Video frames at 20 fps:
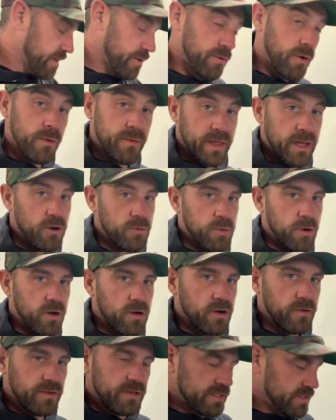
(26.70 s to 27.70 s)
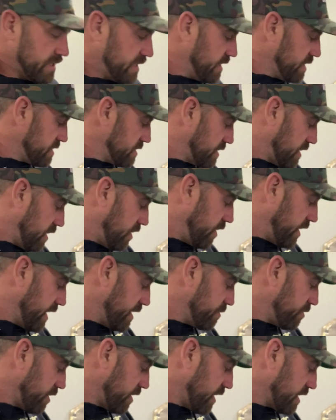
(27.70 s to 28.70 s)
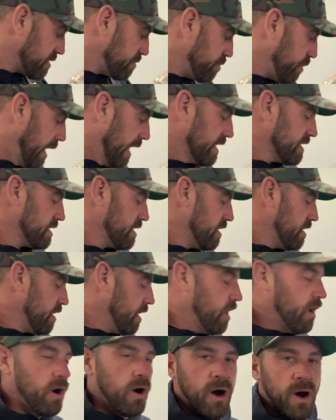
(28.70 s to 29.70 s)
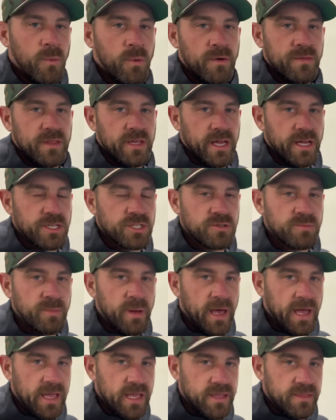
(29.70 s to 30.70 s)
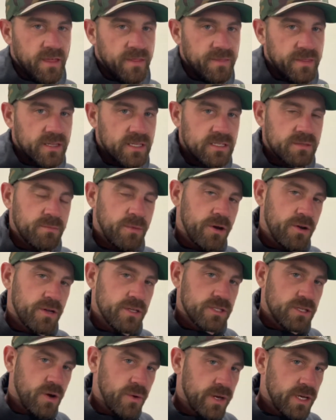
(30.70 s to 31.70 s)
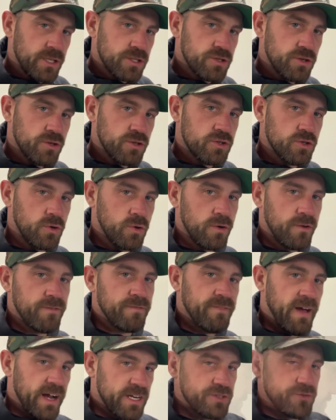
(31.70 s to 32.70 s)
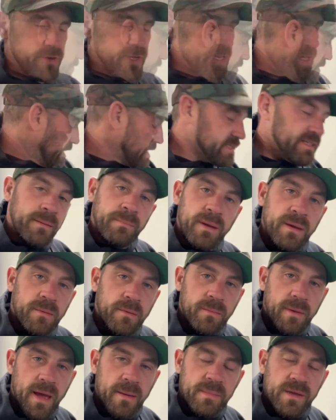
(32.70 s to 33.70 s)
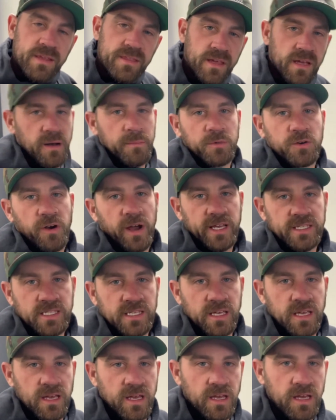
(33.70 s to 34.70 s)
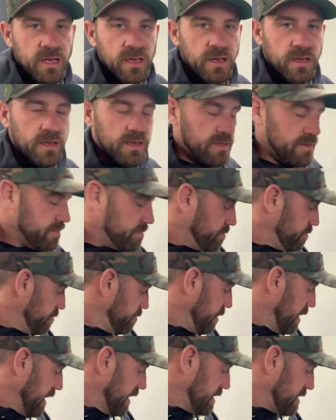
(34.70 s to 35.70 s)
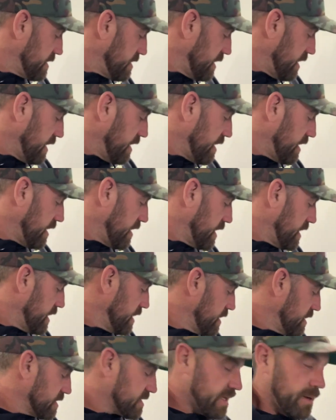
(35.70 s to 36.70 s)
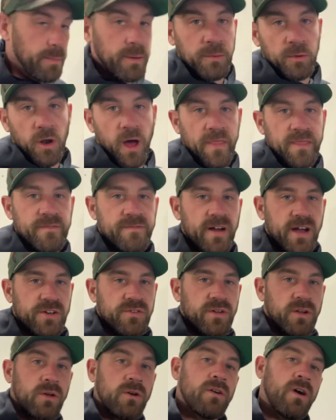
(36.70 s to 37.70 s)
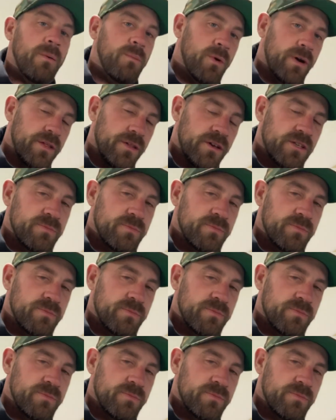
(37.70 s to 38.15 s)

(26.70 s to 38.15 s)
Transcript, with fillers: wrong with Edelbrock, obviously it's a high-end product, but I want the engine bay that this motor is going into to look factory. Some people may be thinking I'm crazy, but uh, some people like the factory look. I'm one of those